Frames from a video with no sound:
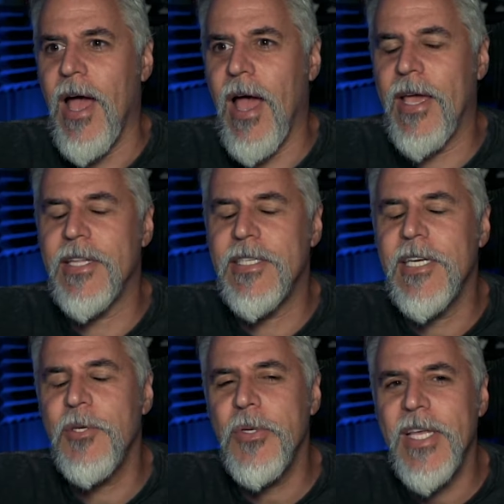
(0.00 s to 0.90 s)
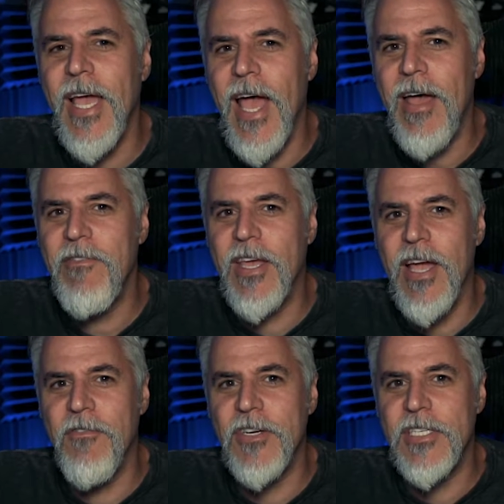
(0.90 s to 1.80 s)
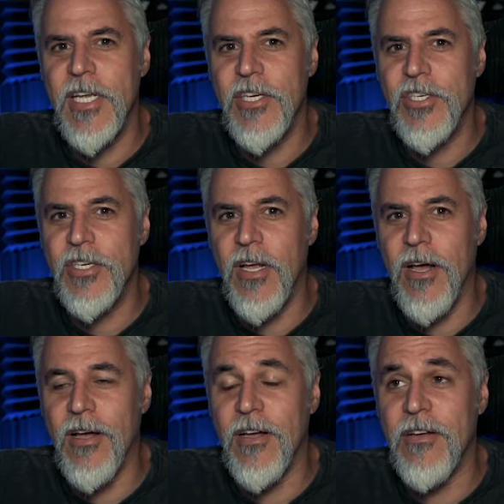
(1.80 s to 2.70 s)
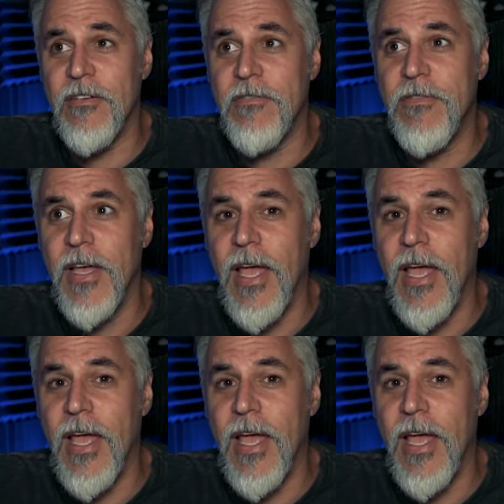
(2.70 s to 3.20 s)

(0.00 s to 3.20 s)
I continually have the conversation of